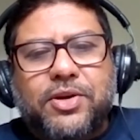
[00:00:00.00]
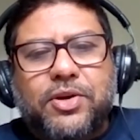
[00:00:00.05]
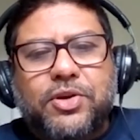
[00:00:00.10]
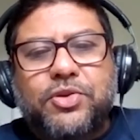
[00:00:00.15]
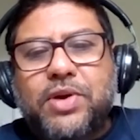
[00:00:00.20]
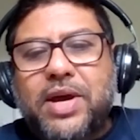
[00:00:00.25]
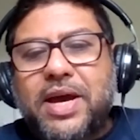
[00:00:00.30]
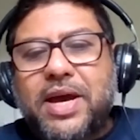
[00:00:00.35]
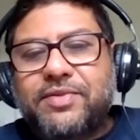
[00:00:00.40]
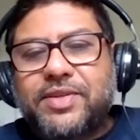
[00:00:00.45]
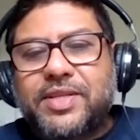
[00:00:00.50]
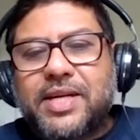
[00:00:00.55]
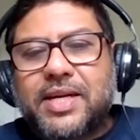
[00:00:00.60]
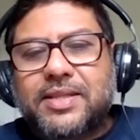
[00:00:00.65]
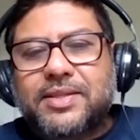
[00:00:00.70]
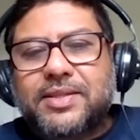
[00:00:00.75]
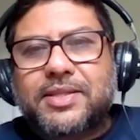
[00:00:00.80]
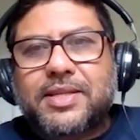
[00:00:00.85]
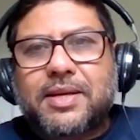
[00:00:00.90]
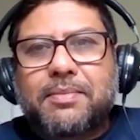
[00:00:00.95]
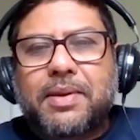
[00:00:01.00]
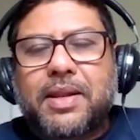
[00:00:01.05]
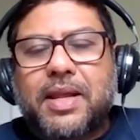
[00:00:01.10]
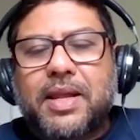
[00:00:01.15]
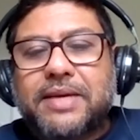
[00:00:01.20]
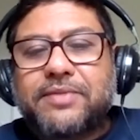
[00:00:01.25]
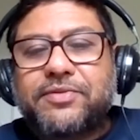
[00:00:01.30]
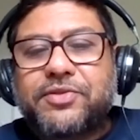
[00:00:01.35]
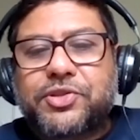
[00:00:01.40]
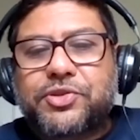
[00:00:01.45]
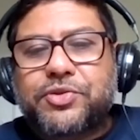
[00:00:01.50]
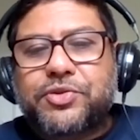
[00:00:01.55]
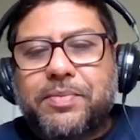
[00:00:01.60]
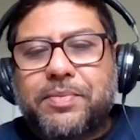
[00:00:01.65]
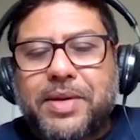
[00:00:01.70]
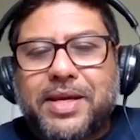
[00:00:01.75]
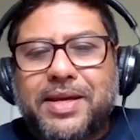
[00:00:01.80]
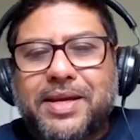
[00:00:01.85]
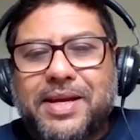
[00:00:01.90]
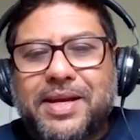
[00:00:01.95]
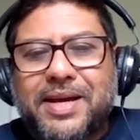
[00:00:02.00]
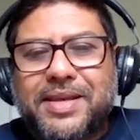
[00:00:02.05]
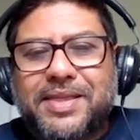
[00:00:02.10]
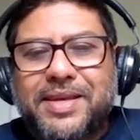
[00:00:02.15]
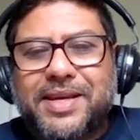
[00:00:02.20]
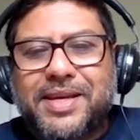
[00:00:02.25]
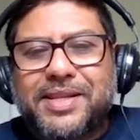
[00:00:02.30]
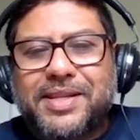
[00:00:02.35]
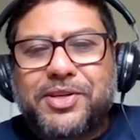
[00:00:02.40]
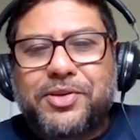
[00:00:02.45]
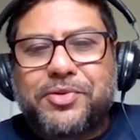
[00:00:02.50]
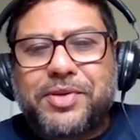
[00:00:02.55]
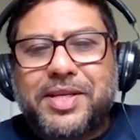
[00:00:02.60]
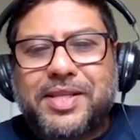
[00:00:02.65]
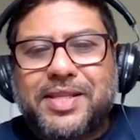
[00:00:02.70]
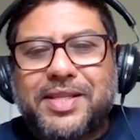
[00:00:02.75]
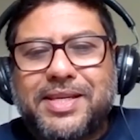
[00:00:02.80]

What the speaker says: or you have done some live streaming, I think, during